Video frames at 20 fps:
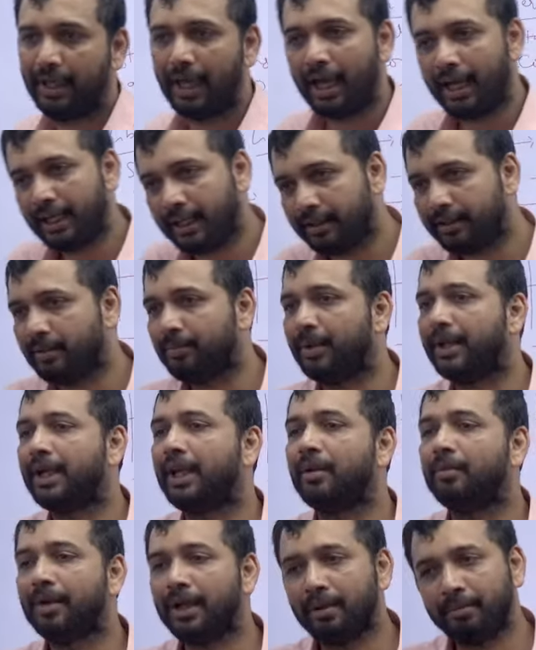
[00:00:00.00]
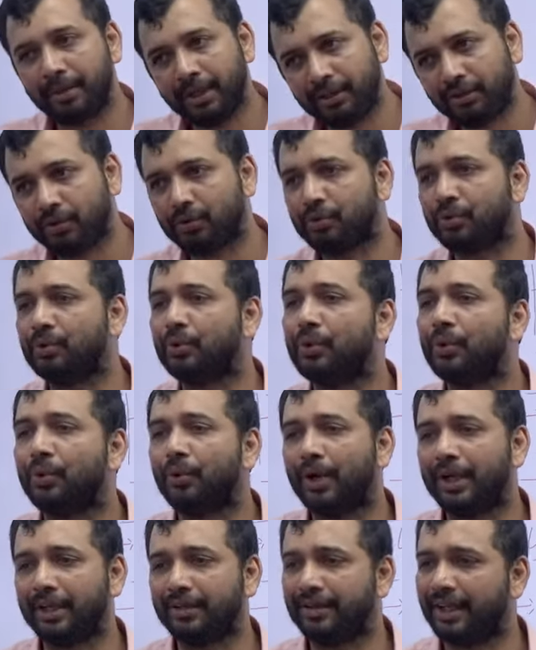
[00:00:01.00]
Anticipatory bail means you should know
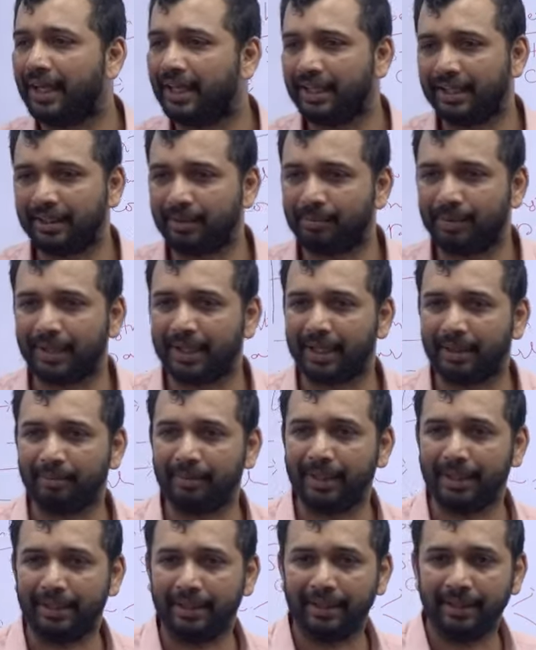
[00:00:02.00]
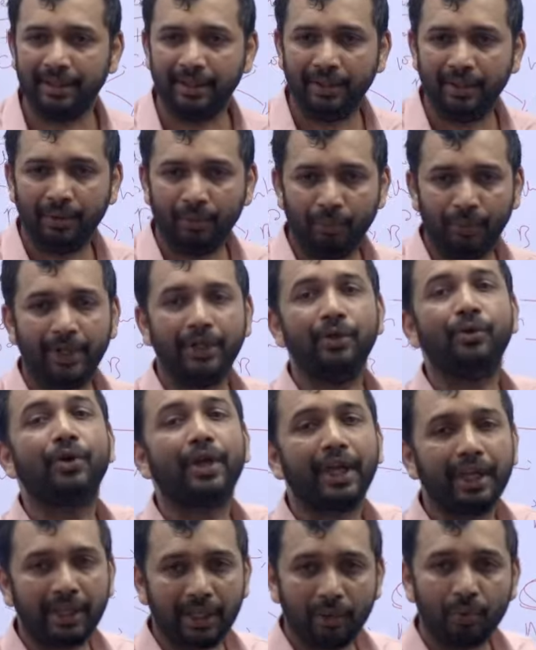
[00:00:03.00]
what is the anticipatory bail. When you
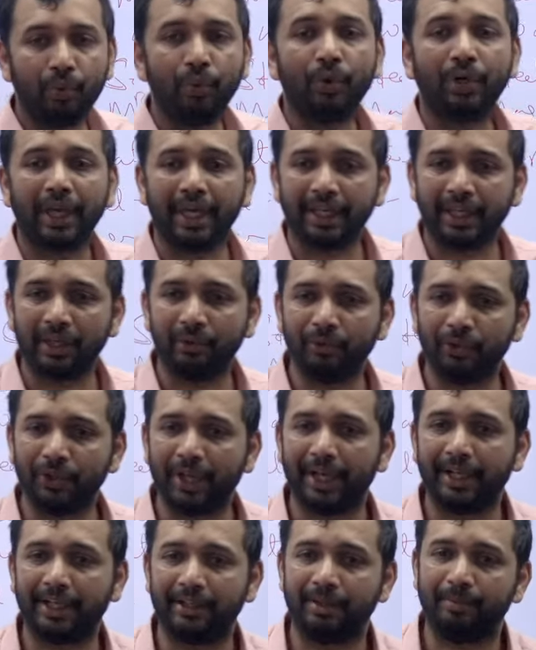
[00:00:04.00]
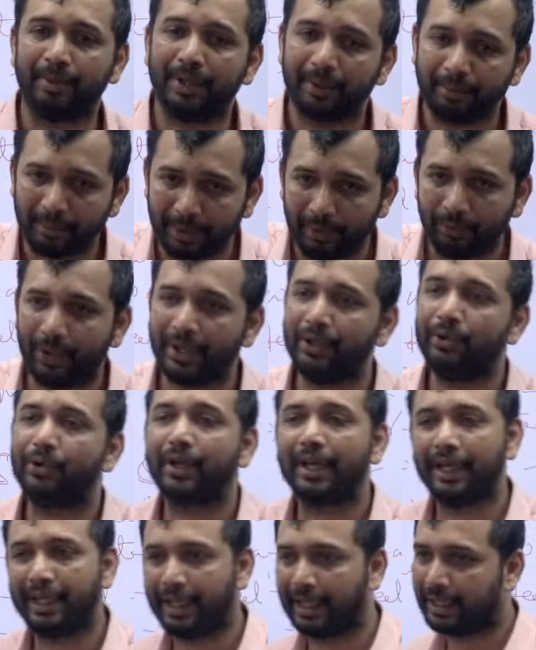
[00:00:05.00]
can give, who can give you the anticipatory bail, when you
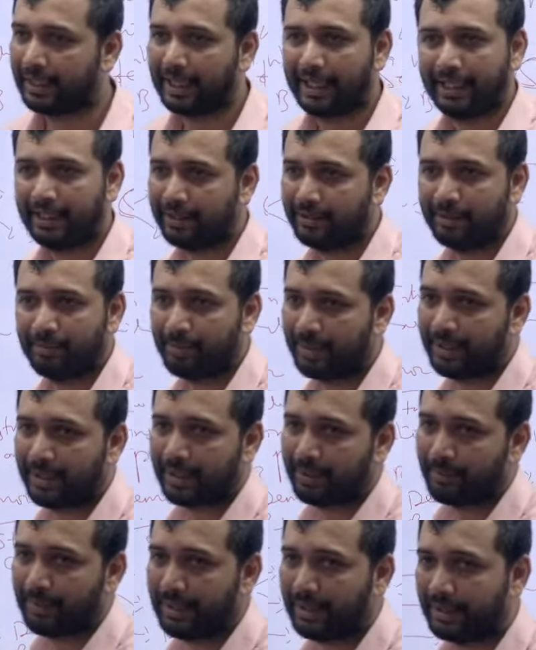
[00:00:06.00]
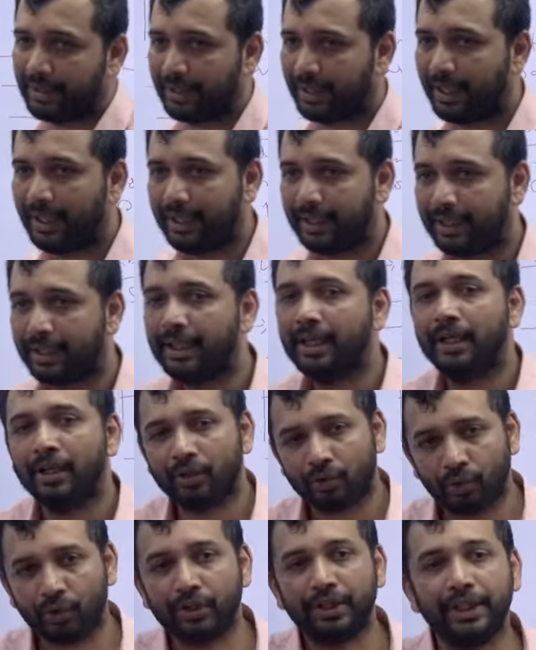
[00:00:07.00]
can take the anticipatory bail, right?
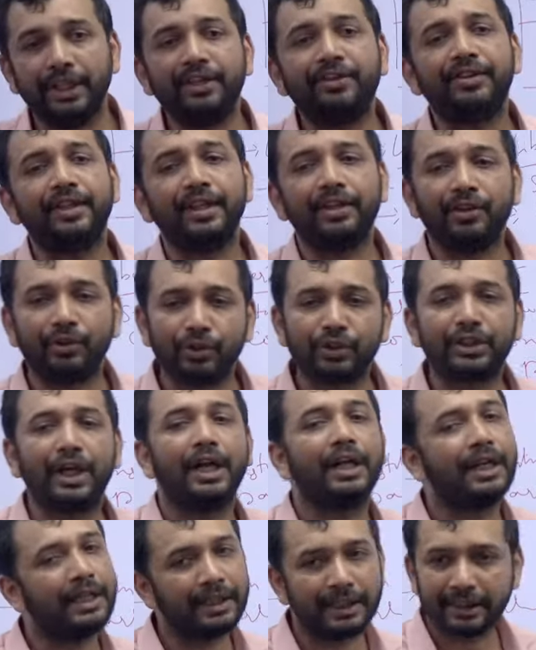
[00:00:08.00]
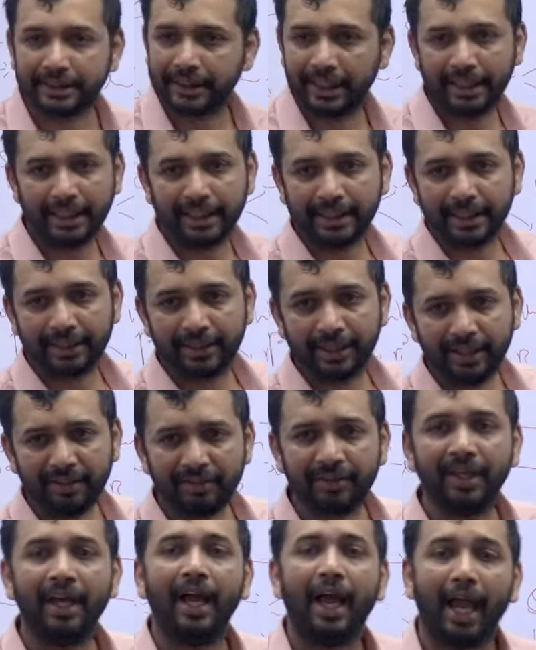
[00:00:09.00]
So these things you start understanding the things,
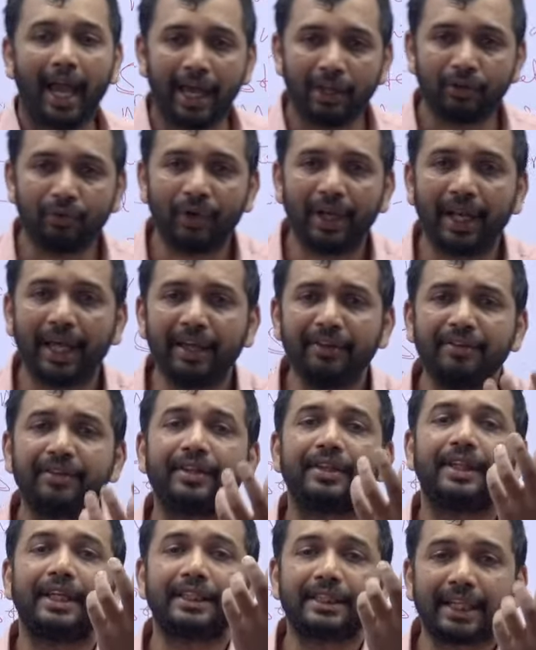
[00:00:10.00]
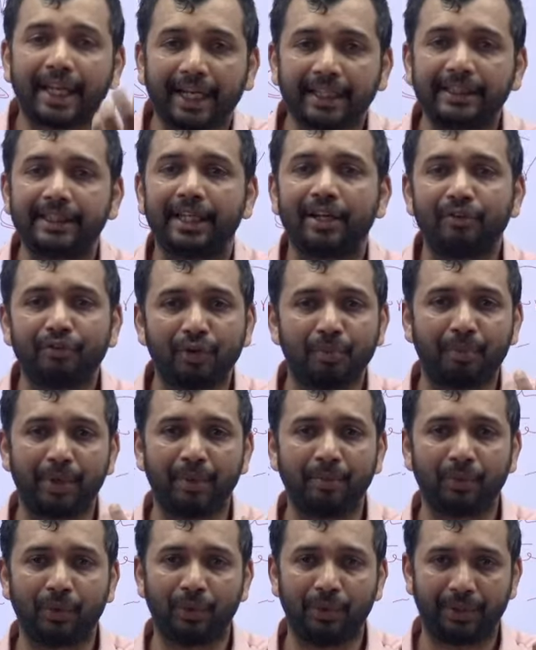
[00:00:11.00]
as well as the structure of
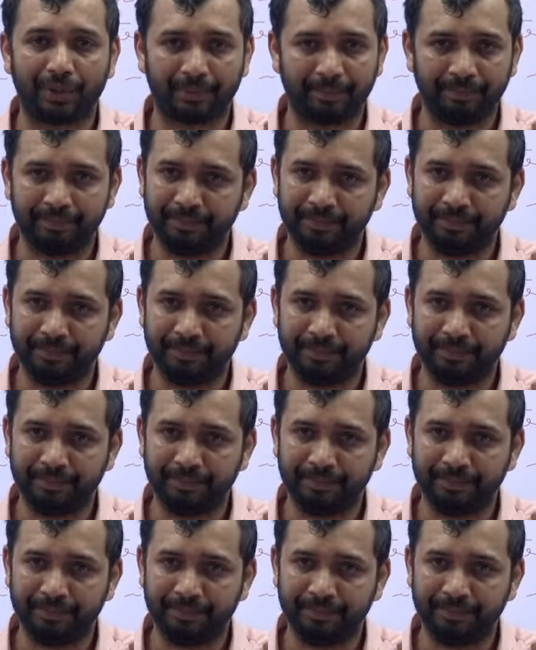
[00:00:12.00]
Supreme Court.